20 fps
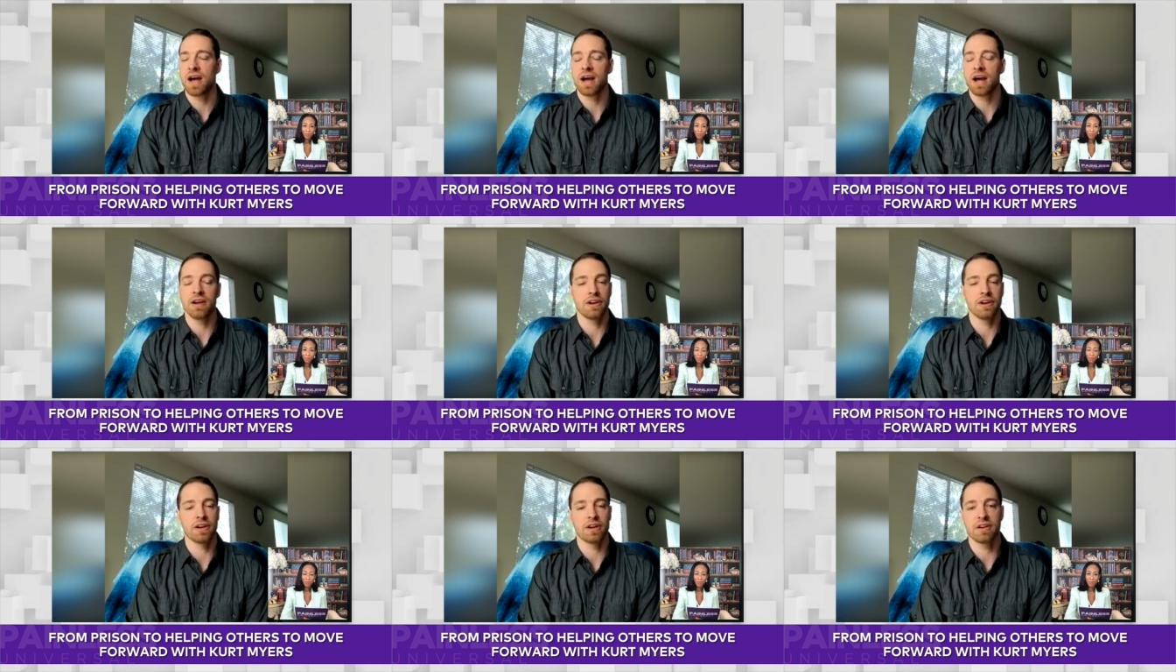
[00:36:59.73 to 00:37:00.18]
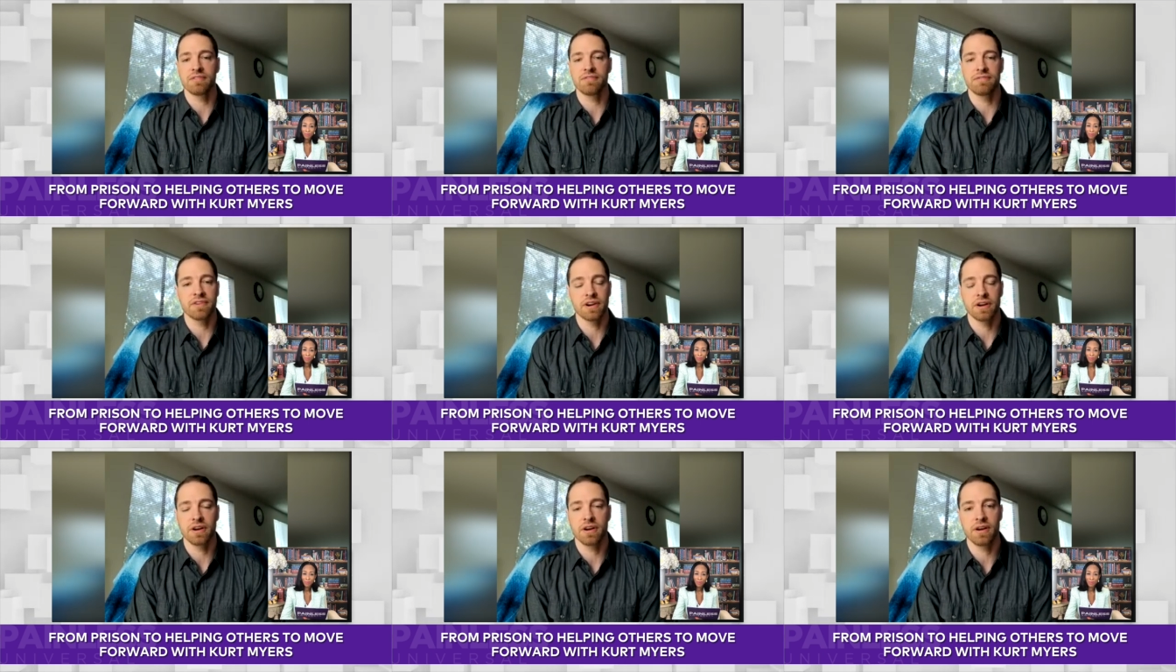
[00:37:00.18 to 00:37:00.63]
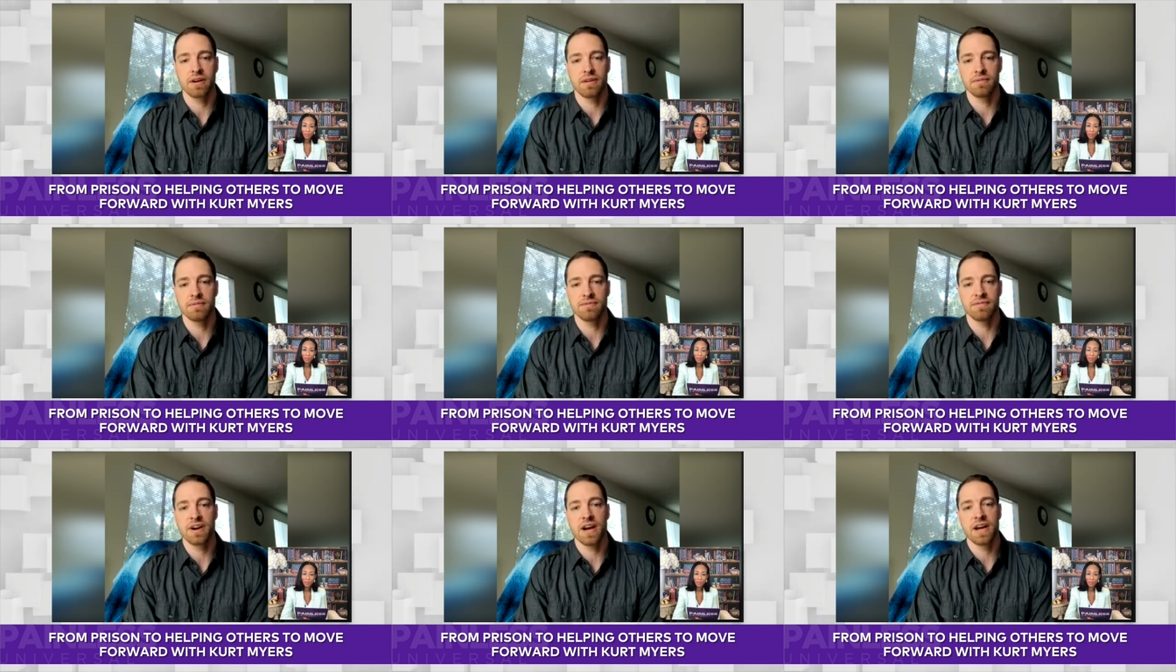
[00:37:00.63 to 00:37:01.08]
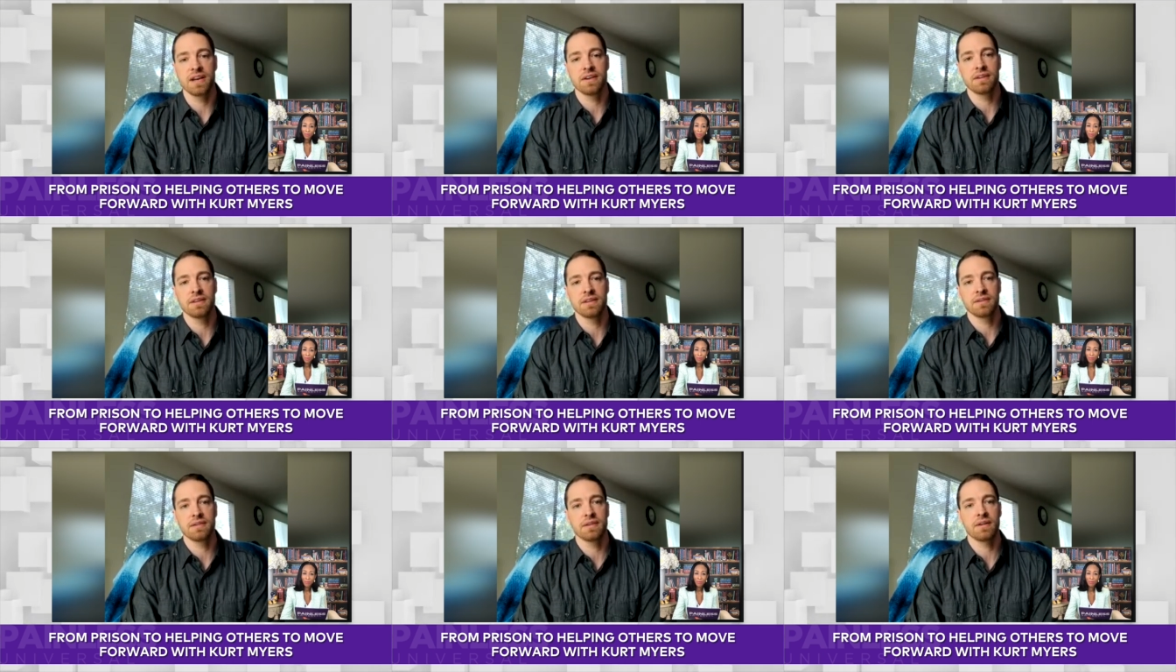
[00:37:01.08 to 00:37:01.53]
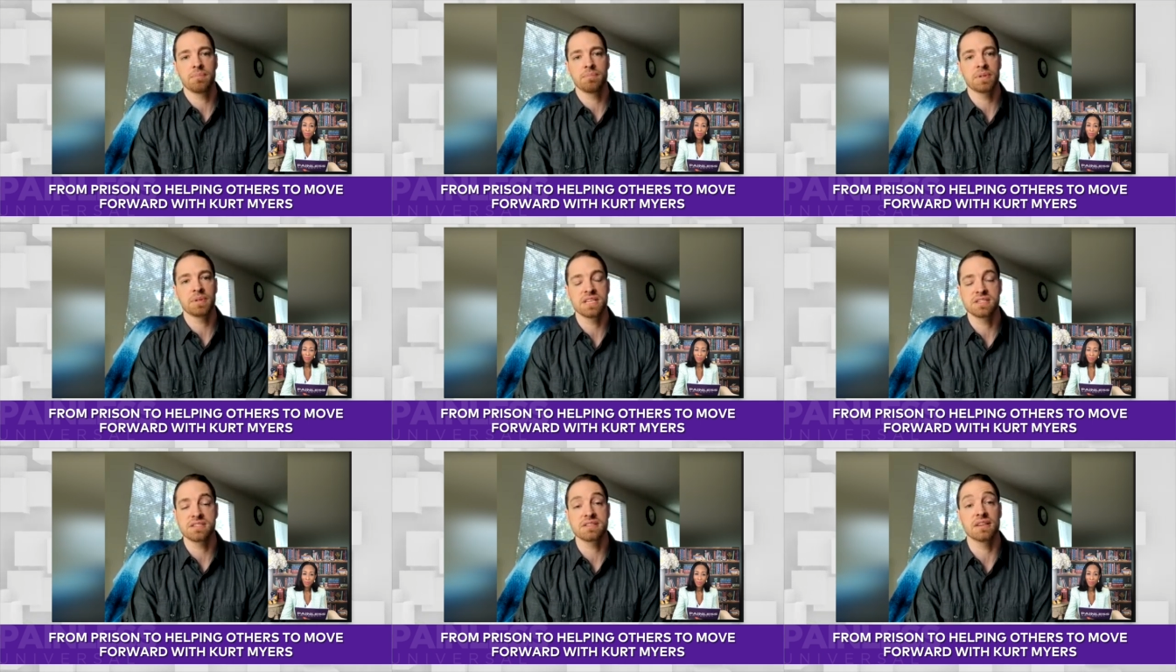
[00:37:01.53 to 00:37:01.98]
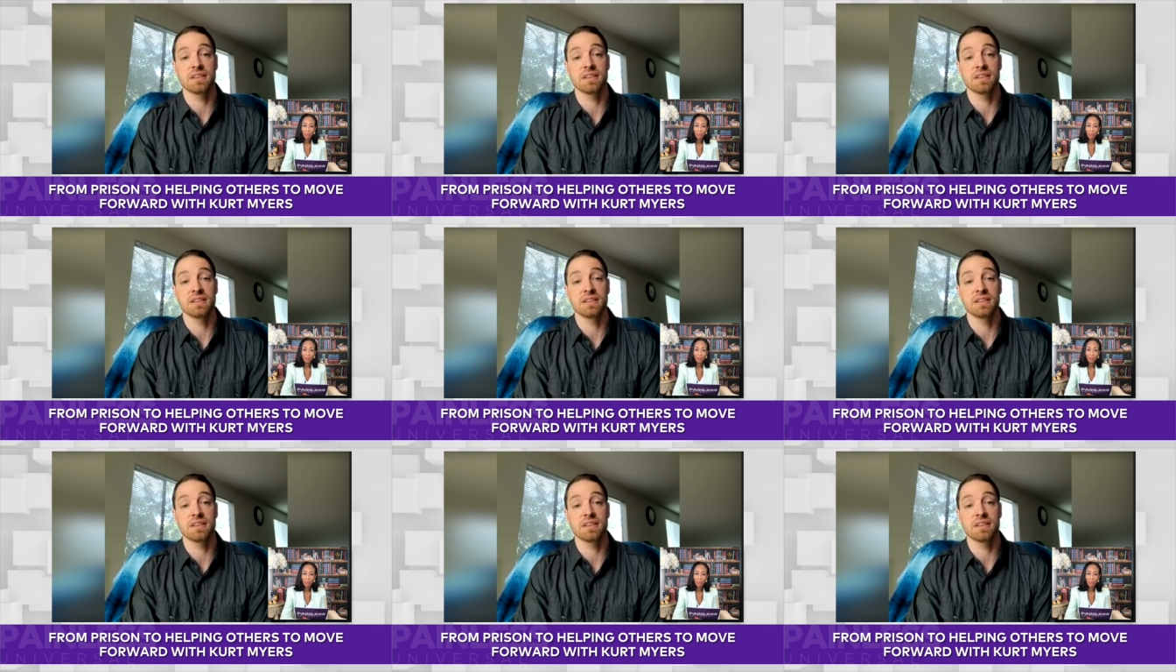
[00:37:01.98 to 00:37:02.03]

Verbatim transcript: how you're going to figure out and um, find a place to